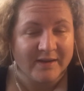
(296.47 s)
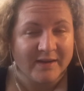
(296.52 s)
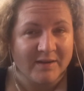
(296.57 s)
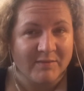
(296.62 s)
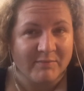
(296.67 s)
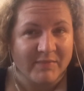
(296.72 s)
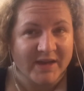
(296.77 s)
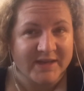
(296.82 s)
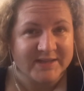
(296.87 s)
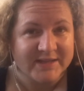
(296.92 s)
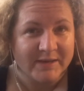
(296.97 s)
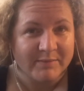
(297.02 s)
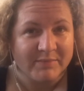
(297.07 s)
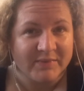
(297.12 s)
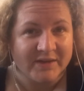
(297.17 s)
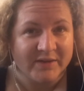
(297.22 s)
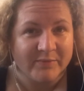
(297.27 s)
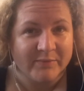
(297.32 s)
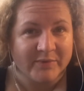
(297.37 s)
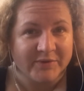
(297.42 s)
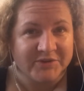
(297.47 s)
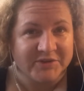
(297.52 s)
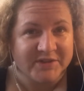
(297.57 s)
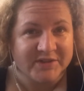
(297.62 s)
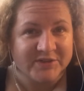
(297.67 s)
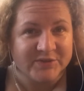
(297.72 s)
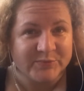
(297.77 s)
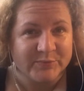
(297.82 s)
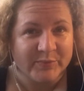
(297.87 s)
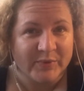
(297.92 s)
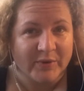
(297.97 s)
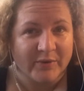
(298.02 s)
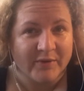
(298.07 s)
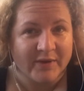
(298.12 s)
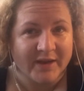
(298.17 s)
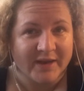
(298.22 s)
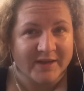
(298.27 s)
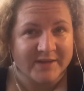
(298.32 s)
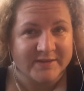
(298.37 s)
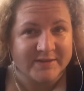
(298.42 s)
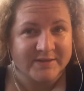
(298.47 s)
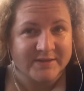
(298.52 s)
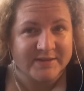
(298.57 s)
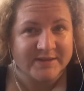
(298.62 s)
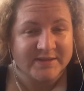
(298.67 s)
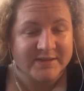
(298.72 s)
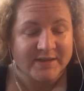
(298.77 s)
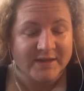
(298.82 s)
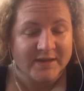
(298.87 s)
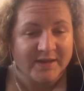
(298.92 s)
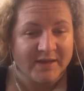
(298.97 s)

and my tablet watching some podcasts